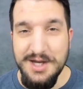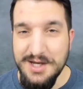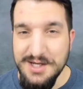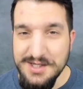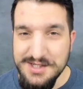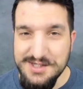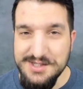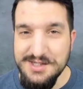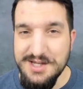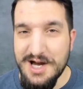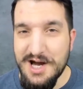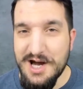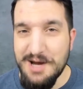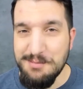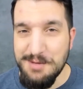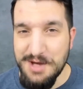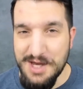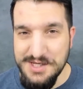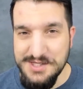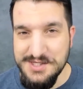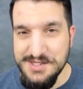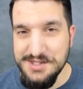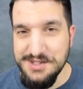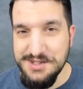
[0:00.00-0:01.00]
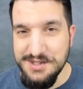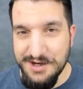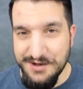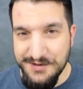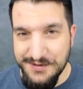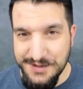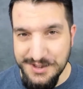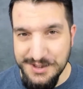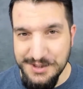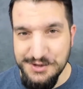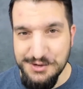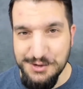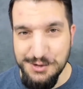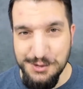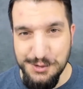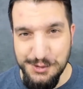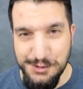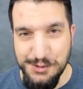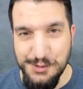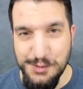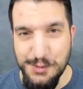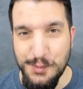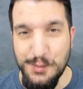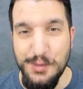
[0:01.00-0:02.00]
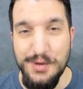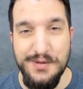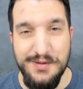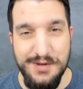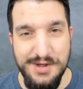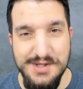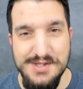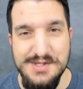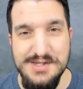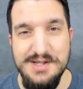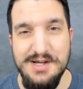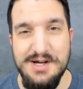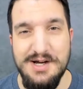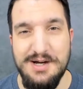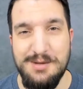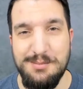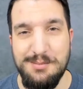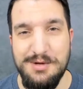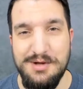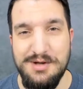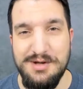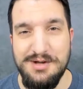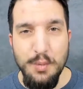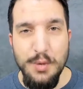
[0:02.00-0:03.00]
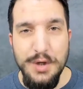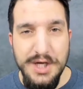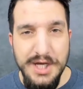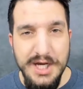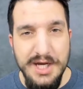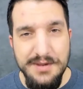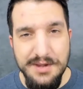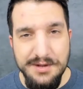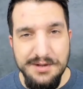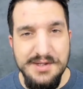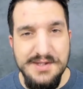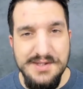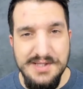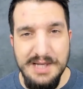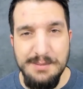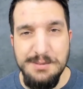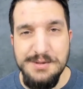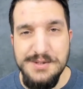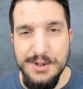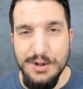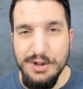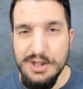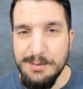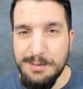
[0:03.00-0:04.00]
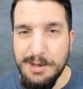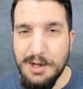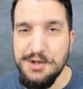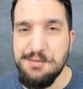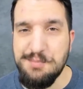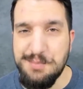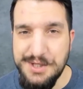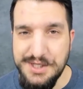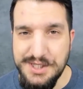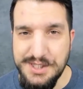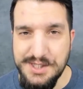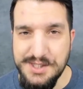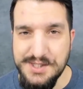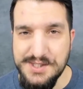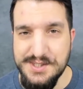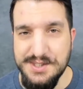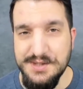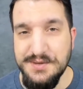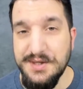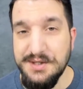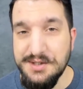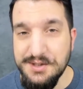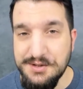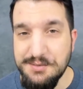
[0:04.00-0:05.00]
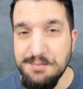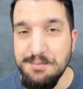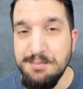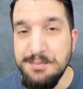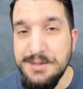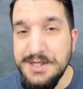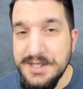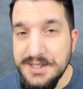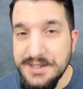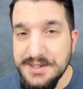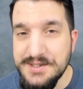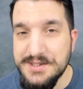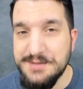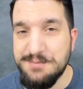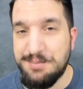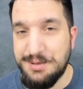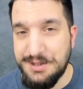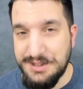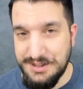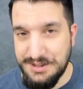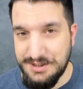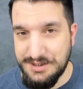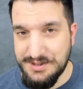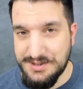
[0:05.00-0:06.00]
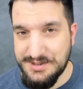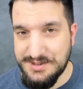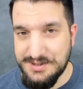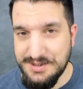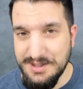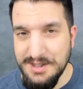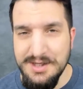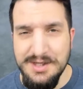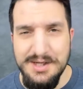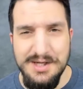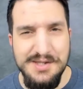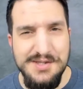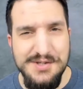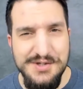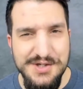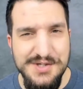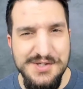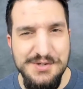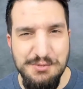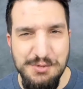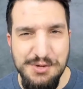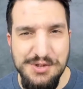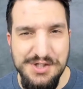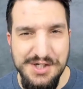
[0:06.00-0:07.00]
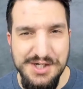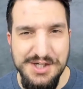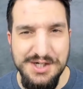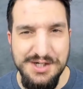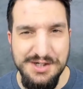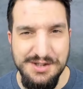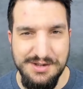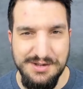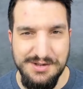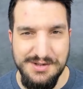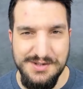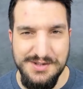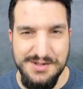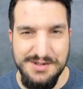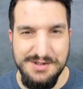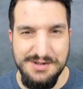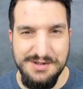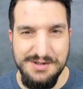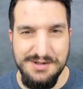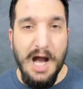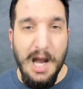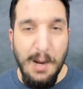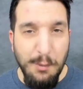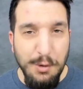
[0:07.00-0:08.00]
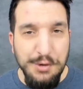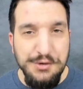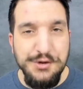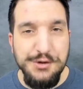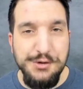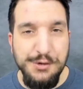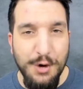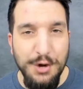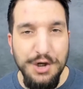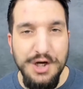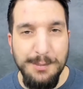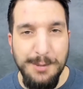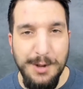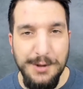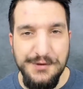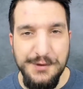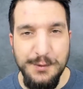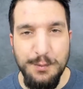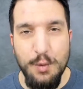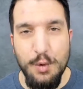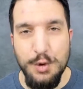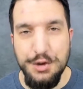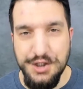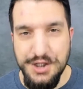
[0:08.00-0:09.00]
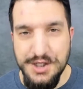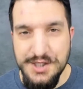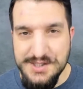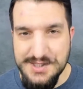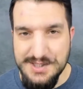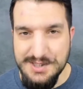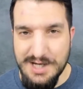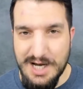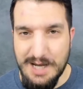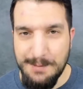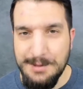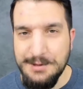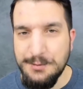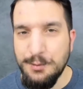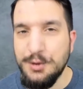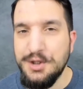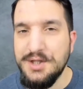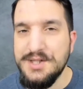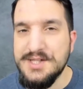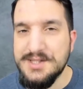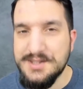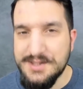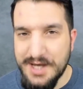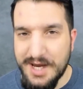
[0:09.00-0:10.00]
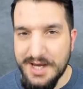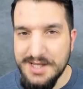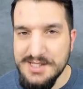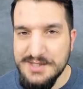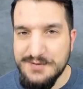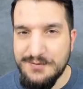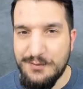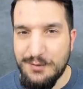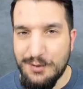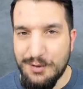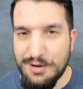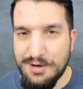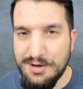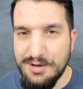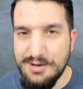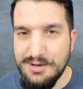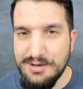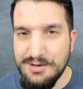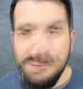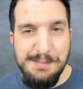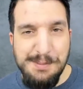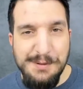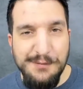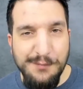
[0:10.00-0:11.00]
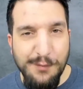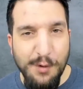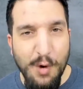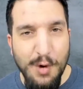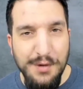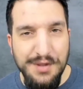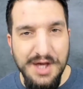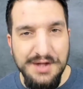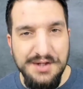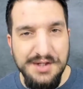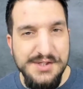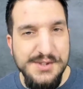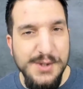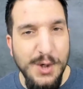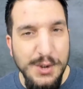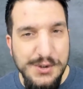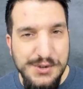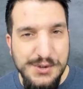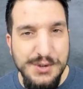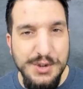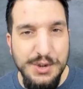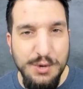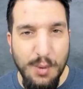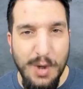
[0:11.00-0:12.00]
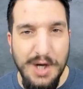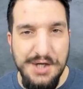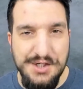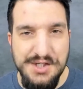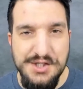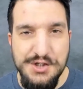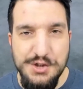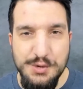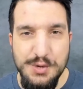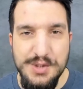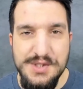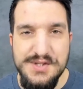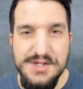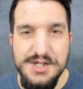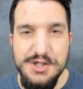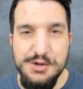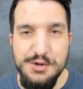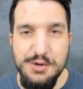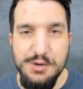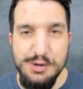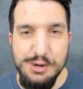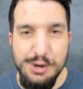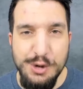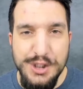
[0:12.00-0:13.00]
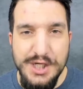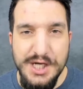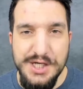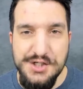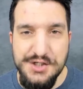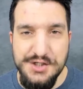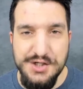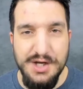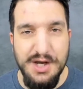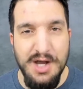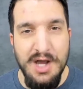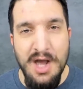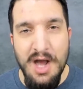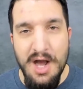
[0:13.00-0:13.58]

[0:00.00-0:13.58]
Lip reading: Islam has nothing to do with Islam. We hear that Islam is all about peace, that it means peace. It's just ridiculous. I want to talk about the word Islam and what it stands for. But before that, it's also quite interesting to look at